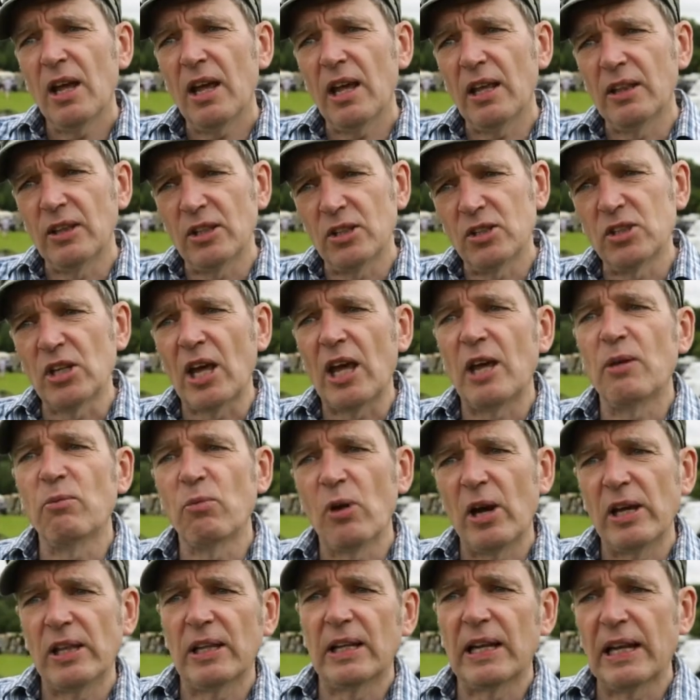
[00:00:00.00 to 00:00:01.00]
in the same
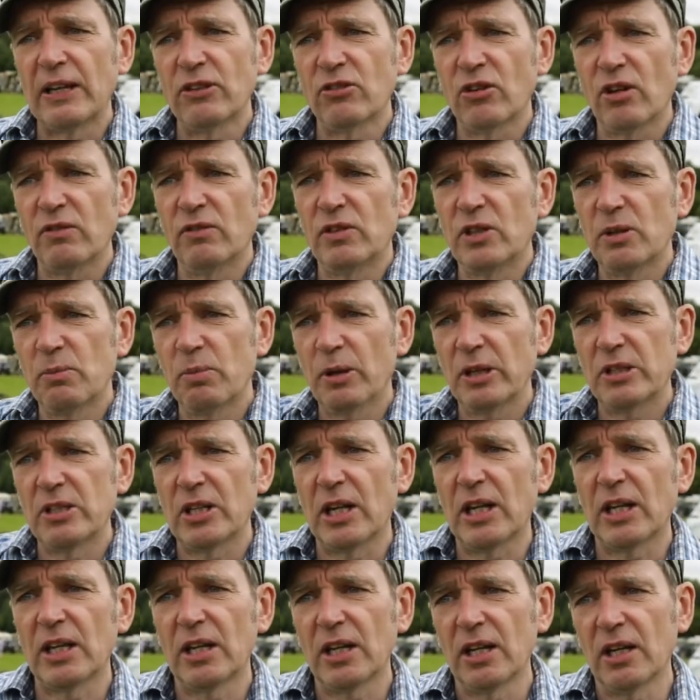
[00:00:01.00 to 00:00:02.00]
way the Land Rover did, by
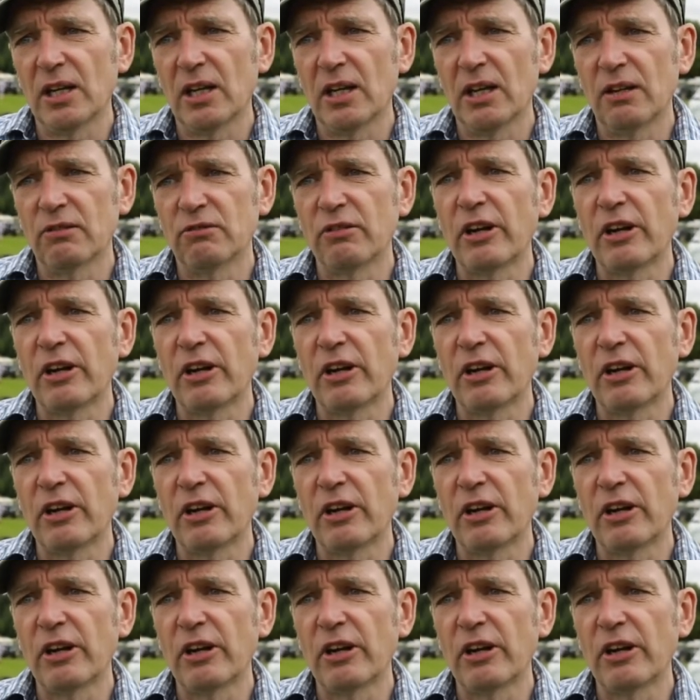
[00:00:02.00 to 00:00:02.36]
taking a